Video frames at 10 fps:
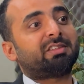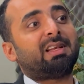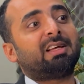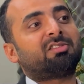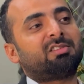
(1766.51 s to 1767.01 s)

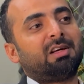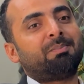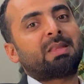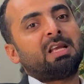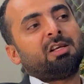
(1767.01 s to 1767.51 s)
collects the
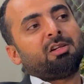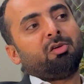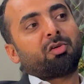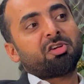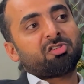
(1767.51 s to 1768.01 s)

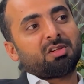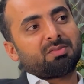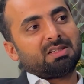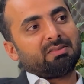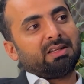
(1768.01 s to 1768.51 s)
location of
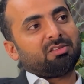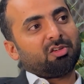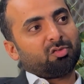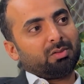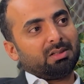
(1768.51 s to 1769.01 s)
the device
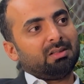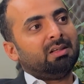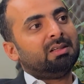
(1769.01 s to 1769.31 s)
as well.